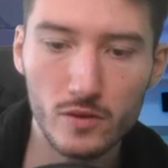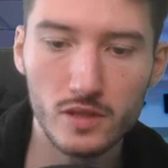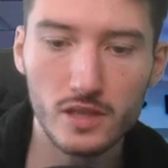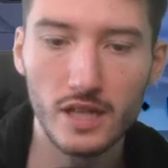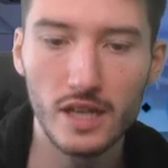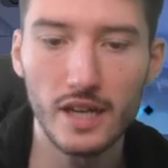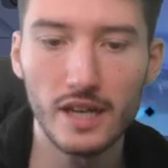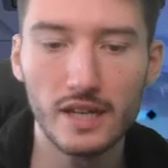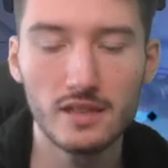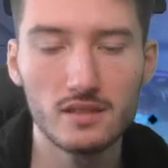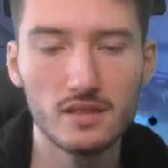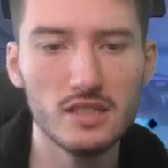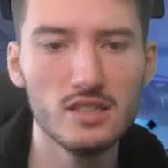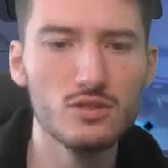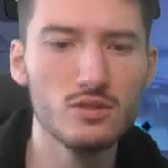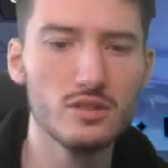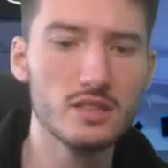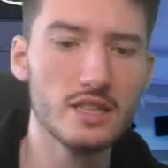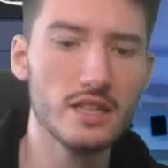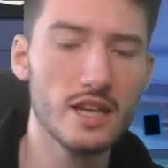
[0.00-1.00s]
attacks.
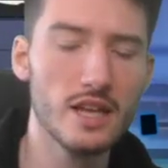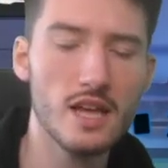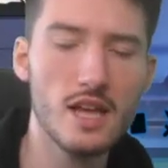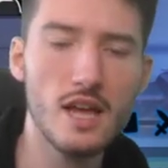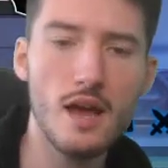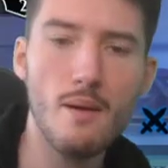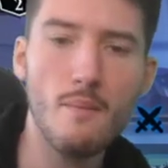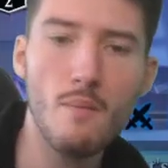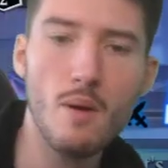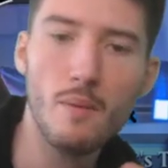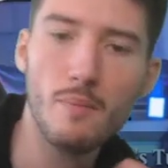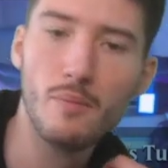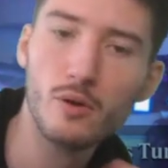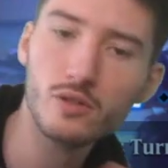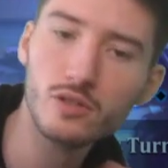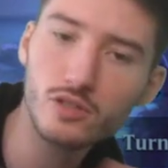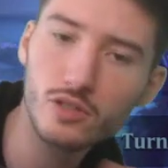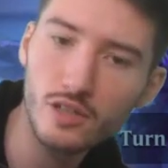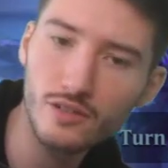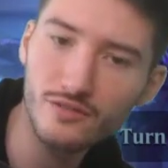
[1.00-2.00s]
Interesting. My
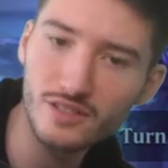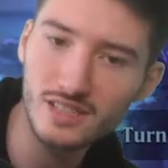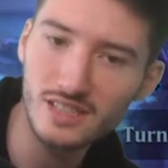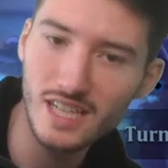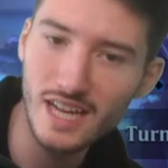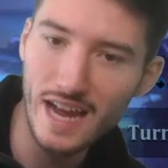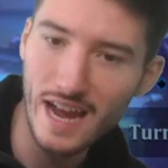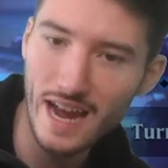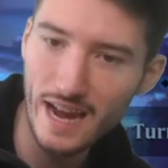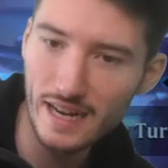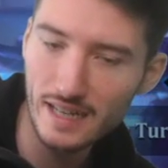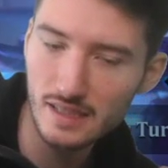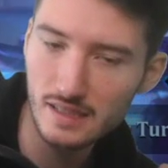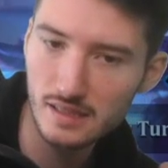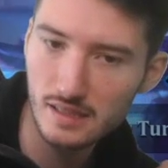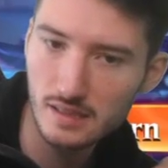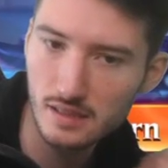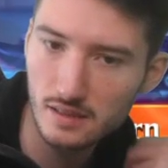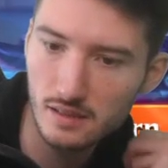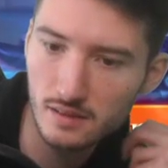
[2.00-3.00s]
opponent could have
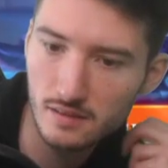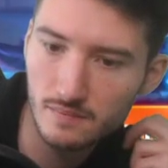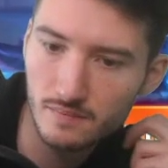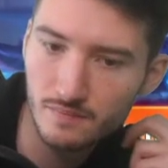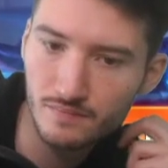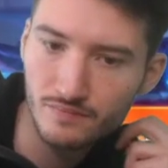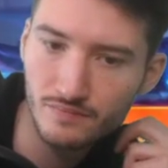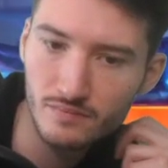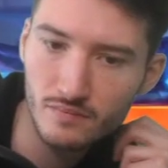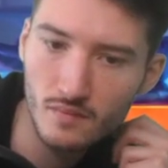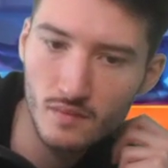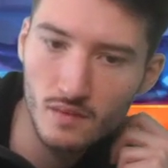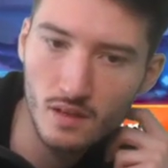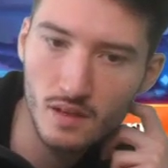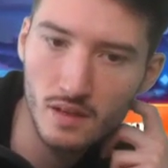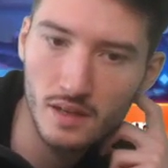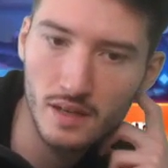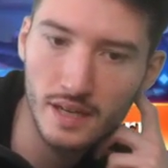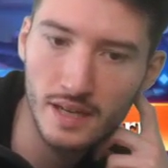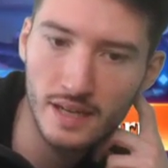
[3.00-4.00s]
attacked
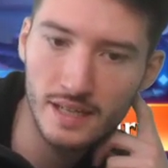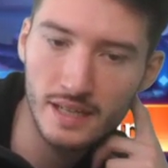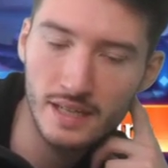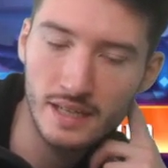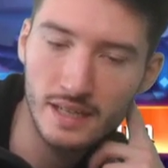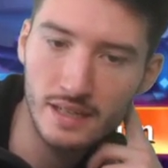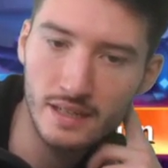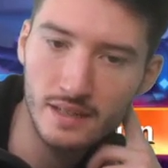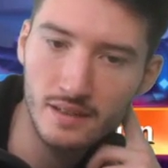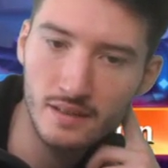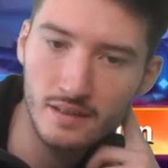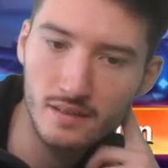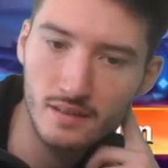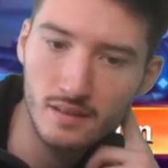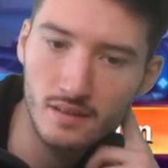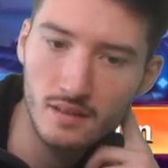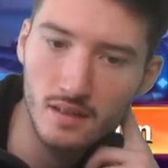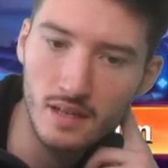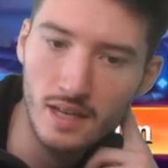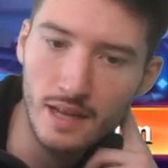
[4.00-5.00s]
and then
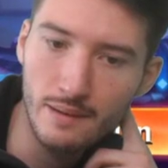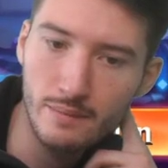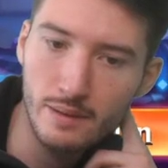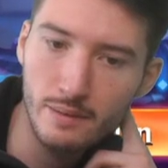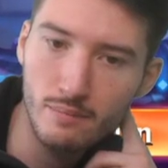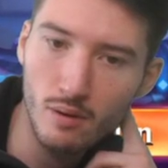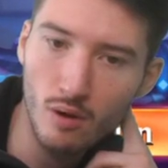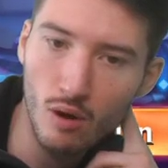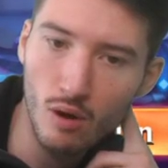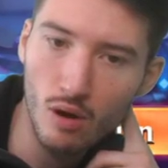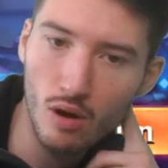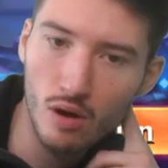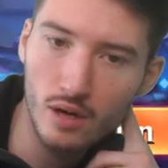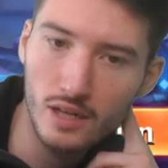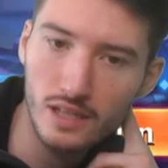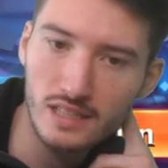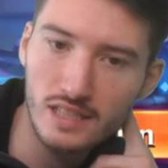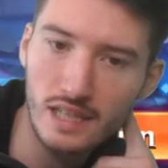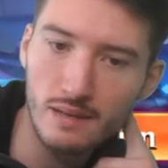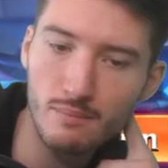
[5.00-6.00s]
let me block
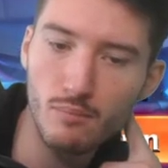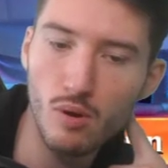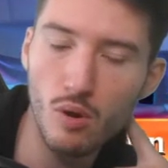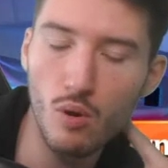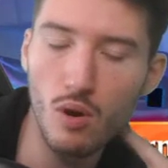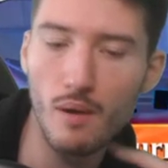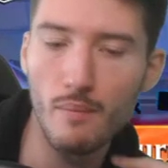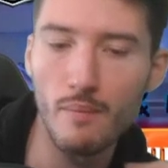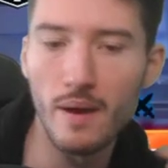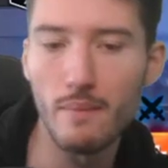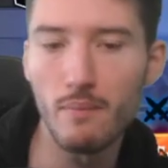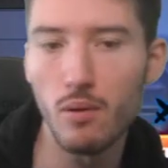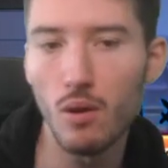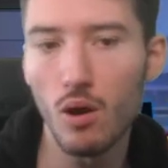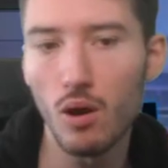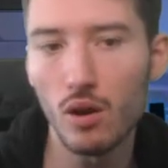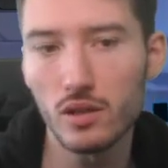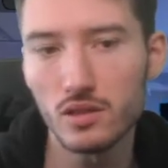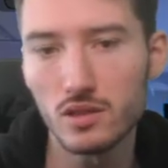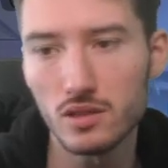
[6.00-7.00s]
and then blow up my
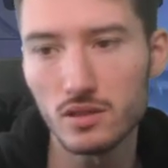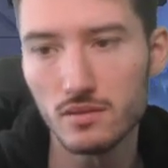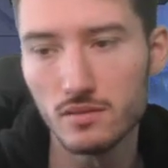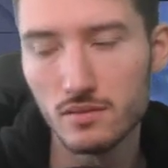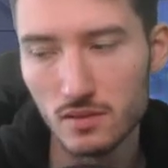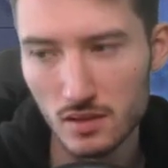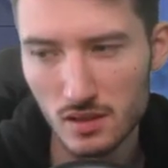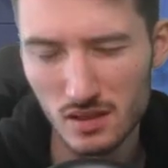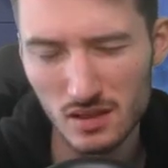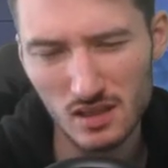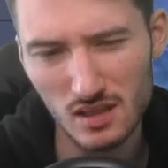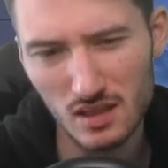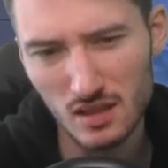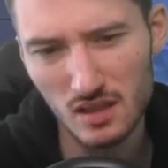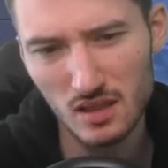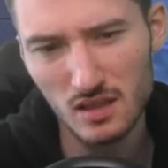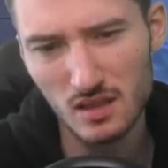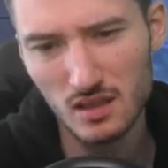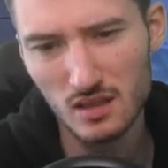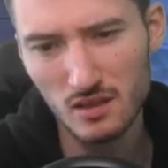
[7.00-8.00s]
blocker.
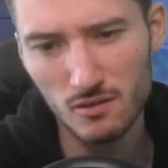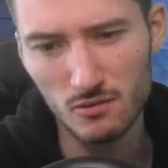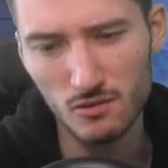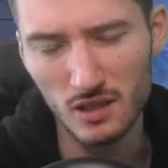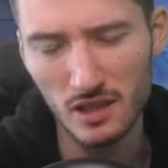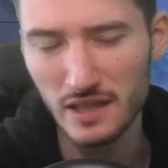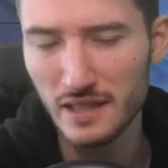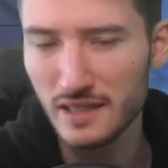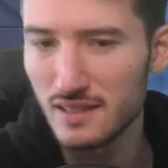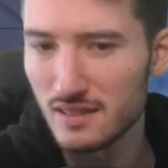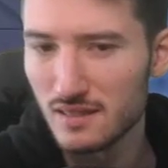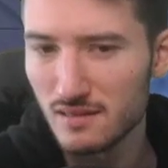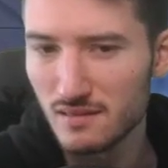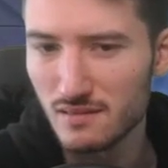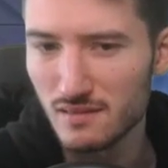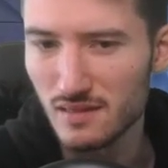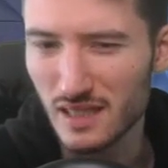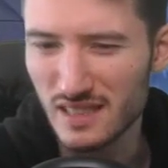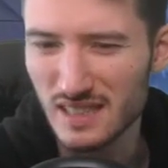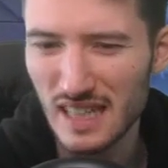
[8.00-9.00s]
Right?
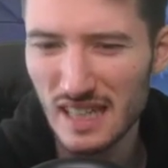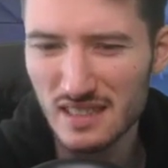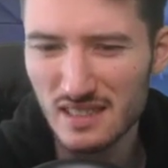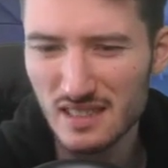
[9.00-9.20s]
Like, that